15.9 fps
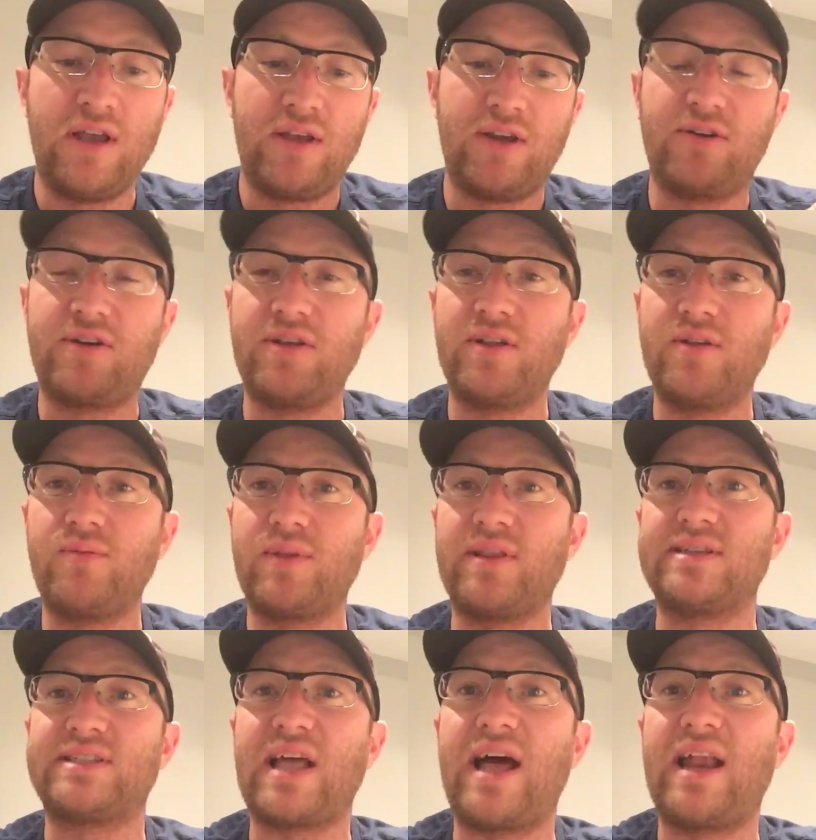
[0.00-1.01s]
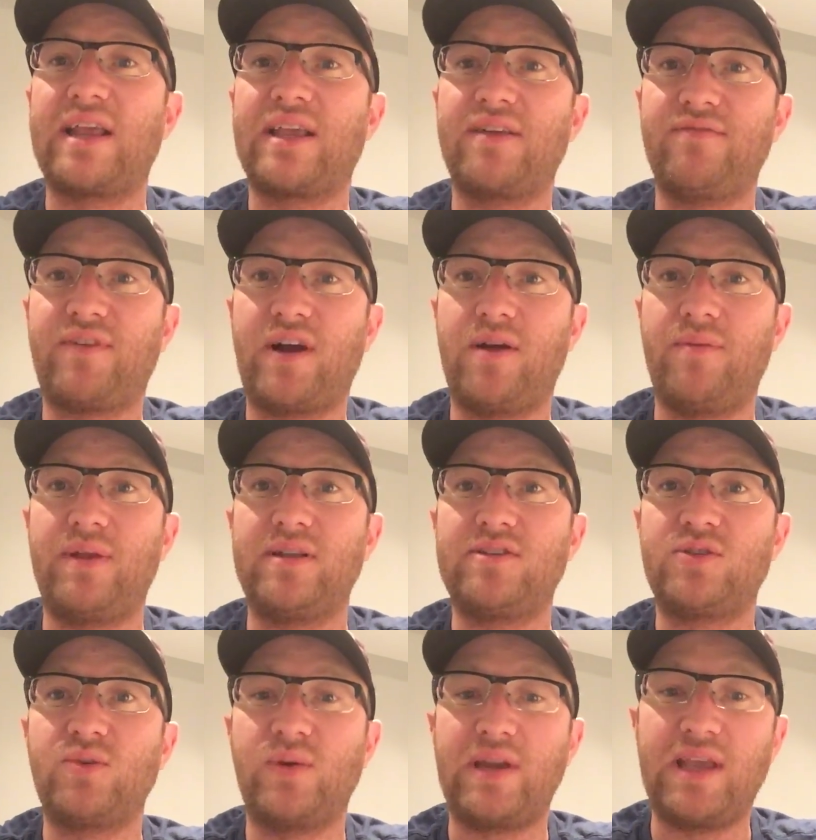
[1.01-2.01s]
You're dealing with a static environment.
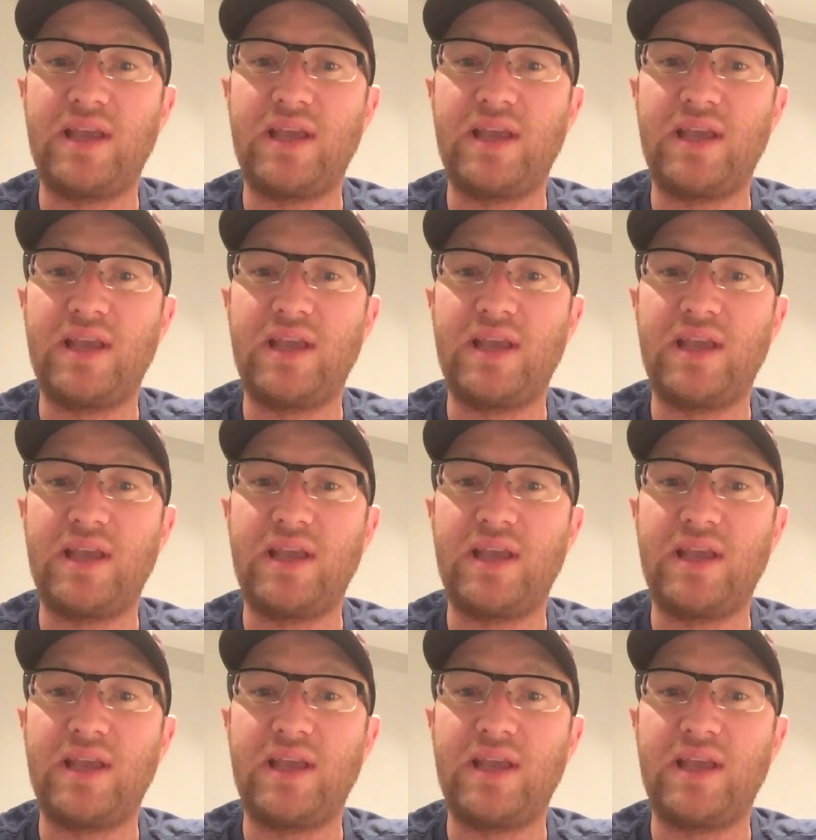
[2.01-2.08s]
So an